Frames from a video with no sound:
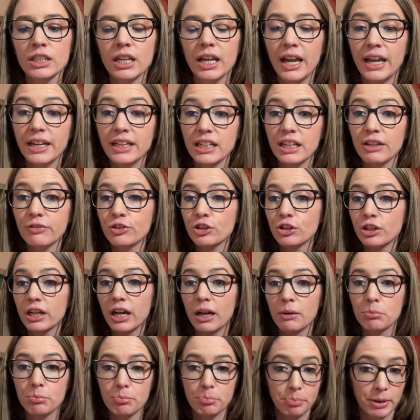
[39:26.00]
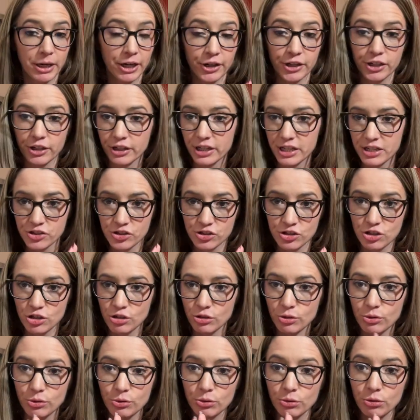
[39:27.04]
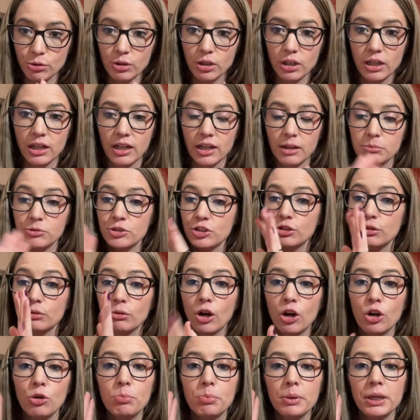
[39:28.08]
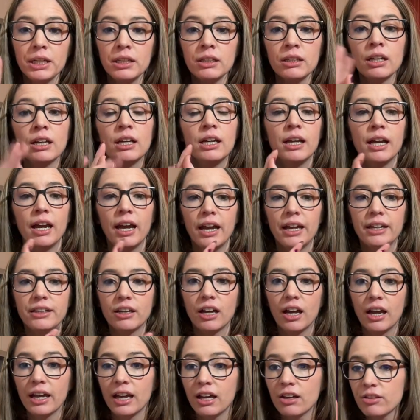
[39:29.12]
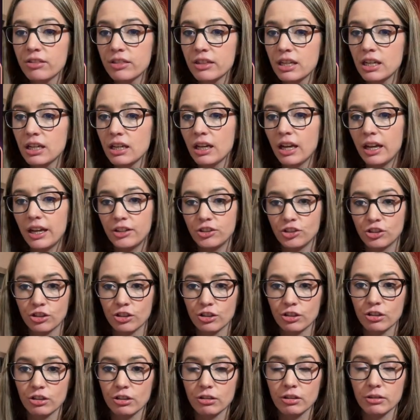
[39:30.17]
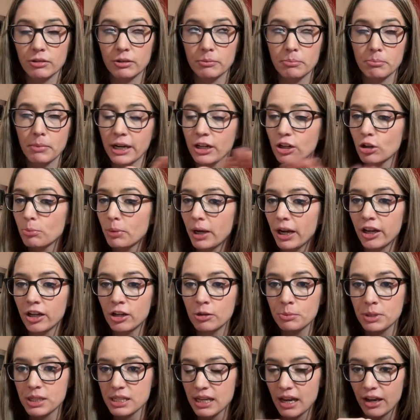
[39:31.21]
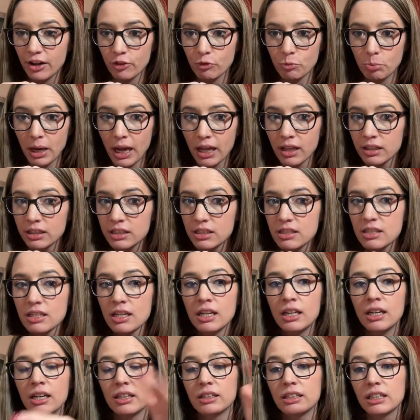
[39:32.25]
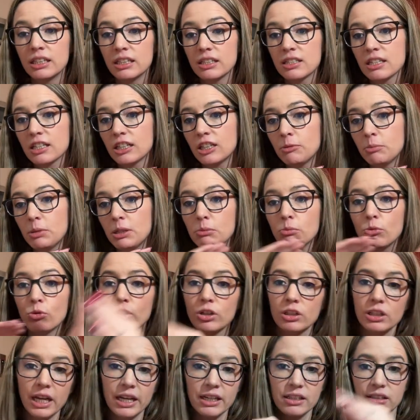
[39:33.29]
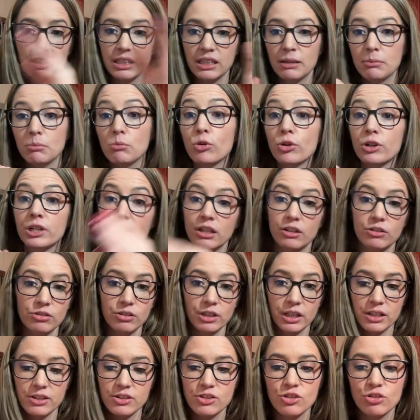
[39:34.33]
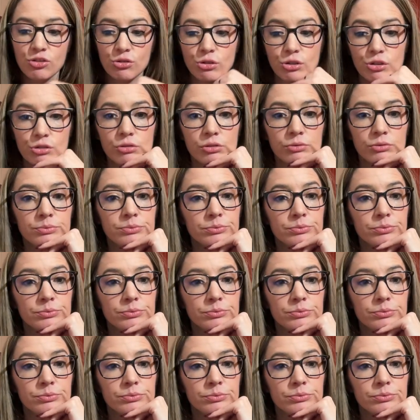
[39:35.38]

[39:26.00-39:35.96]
And if your gut barrier is too open and not healthy, and your microbiome is out of balance, then it's going to be more likely that more nickel gets through.